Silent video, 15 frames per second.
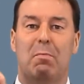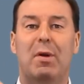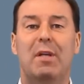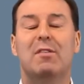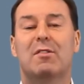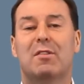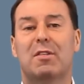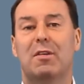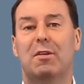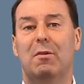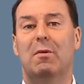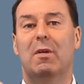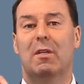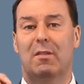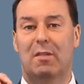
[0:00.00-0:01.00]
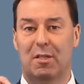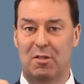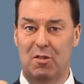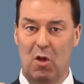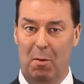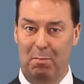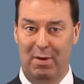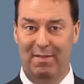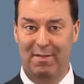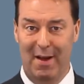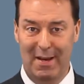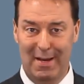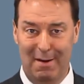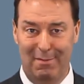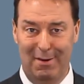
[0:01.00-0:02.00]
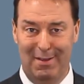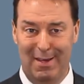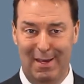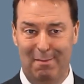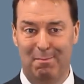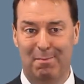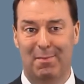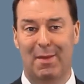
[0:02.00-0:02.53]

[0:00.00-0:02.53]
PRINCE2 does not provide everything.